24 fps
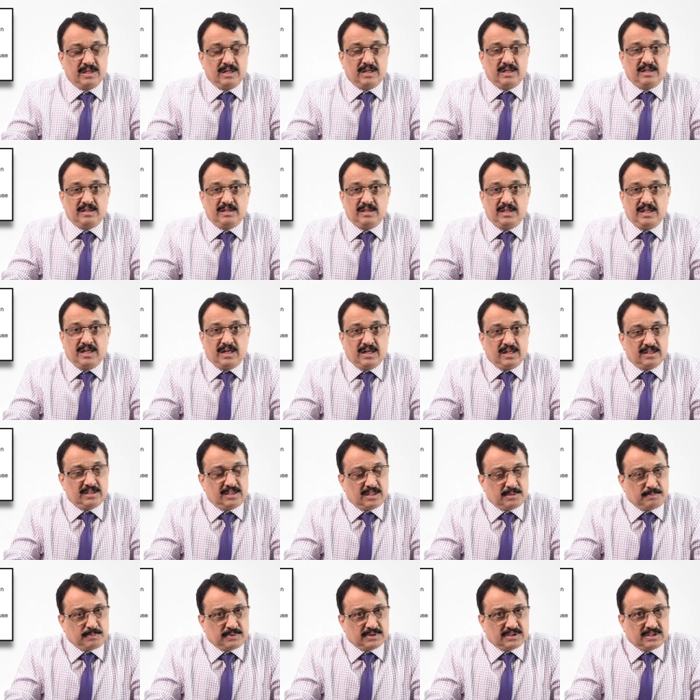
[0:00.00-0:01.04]
the other
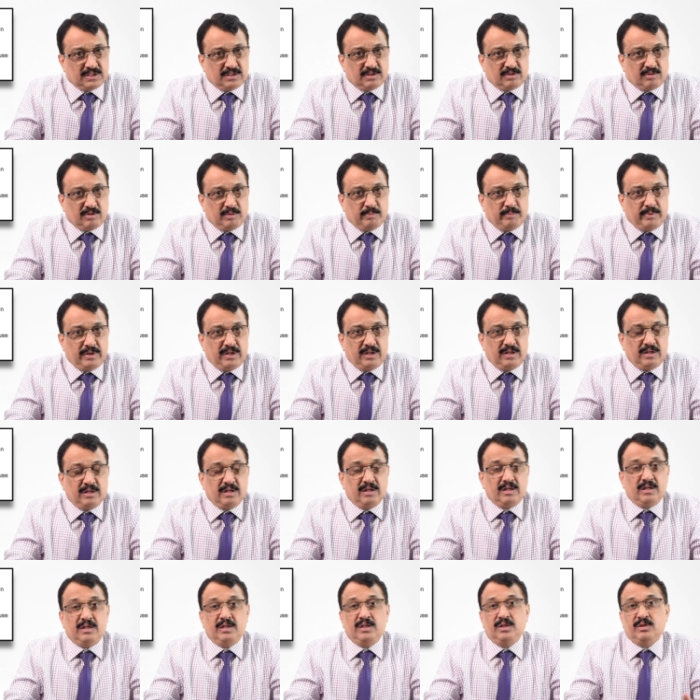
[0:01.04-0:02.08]
person could be
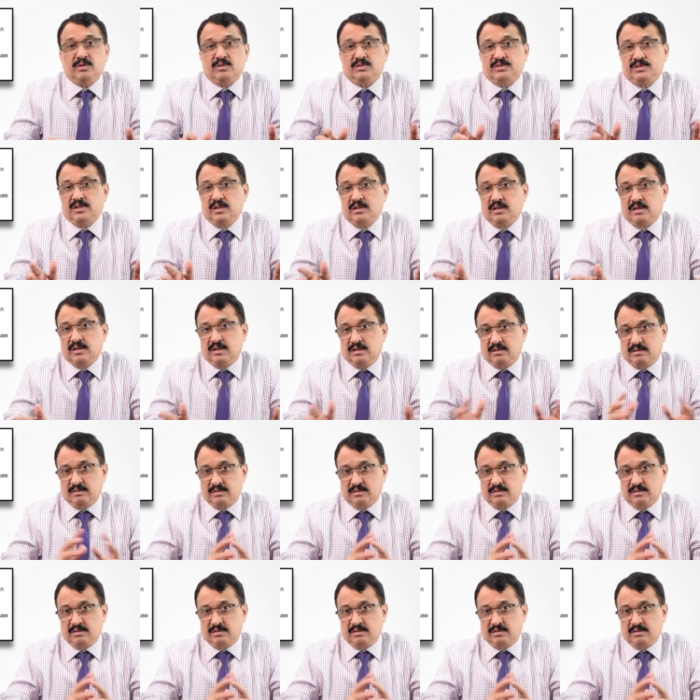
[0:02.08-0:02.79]
your children,